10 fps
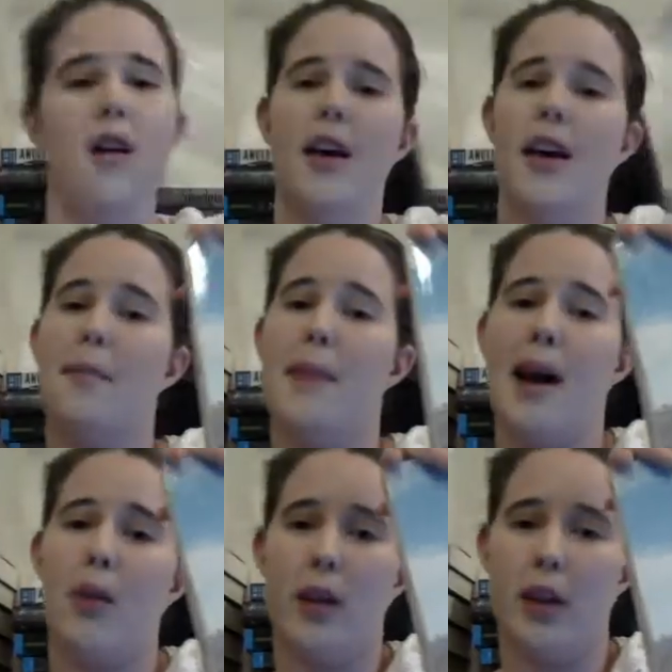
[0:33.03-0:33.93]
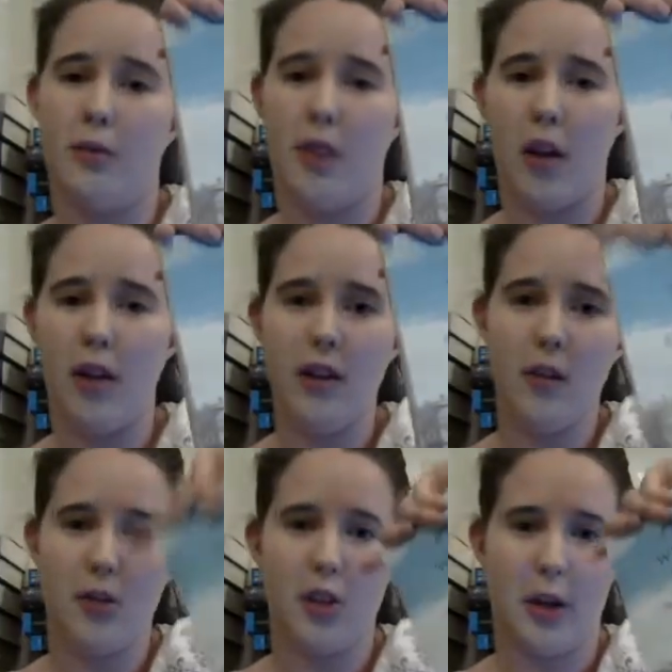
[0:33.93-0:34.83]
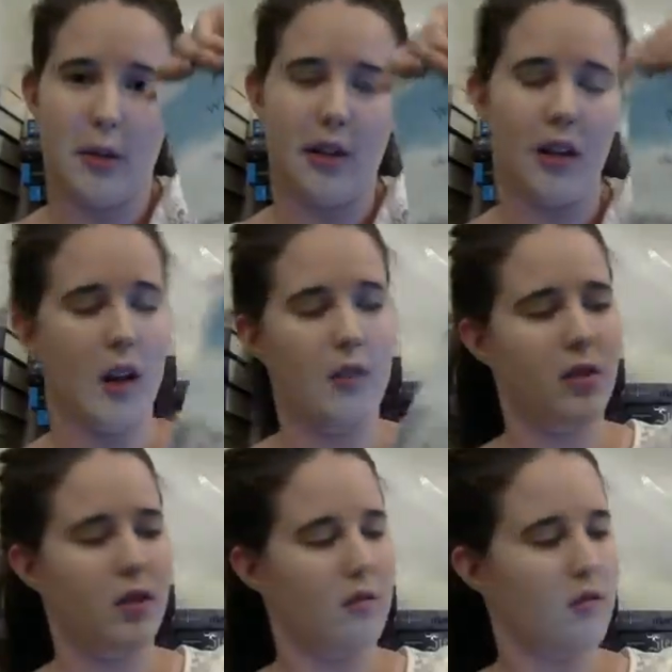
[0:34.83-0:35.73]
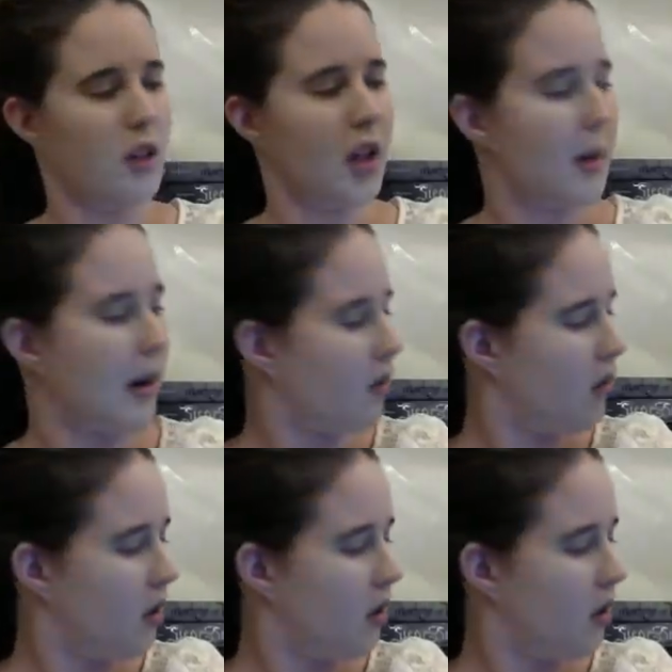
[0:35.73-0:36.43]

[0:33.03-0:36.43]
A Mad Wicked Folly, which I really loved, came out